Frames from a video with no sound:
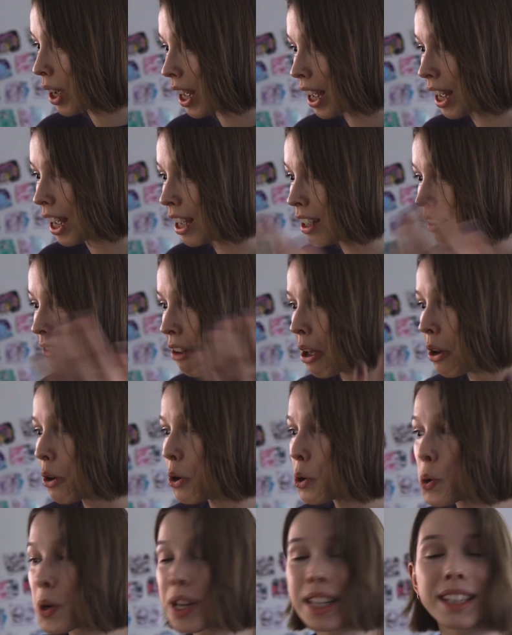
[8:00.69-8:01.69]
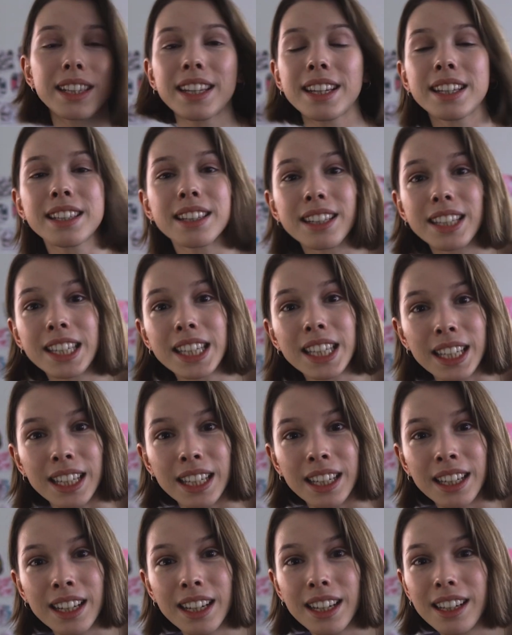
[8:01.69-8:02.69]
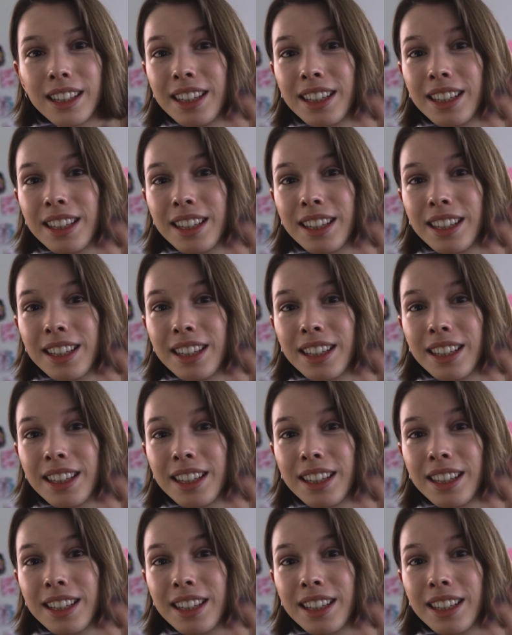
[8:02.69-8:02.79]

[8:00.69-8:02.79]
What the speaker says: have who is Lisa Chi.